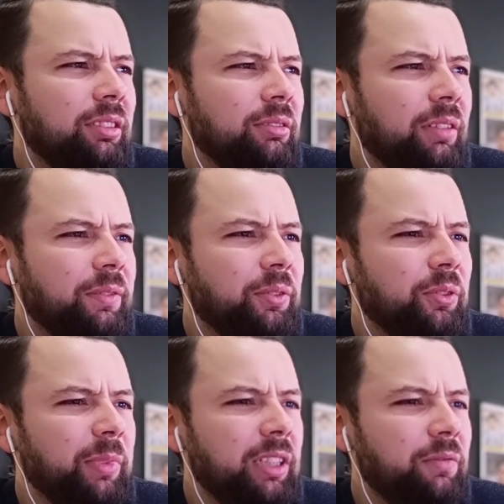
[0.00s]
have so
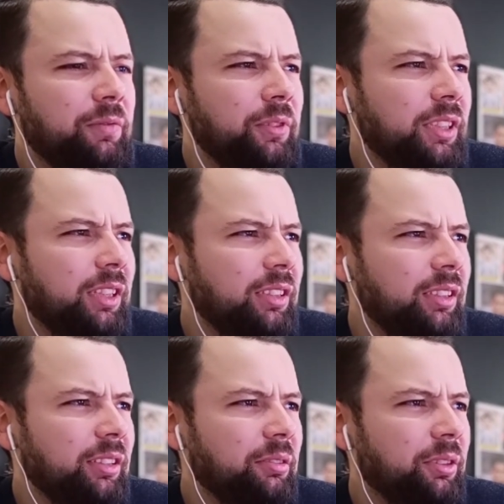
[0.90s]
many foods and this
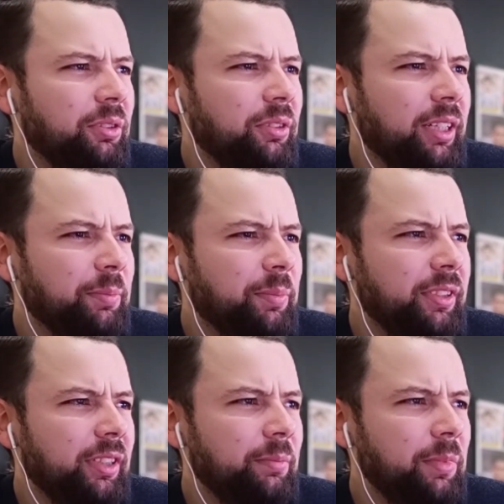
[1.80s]
is the one you guys
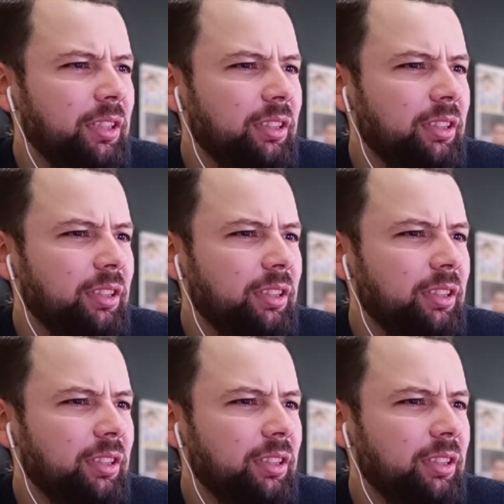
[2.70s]
present me?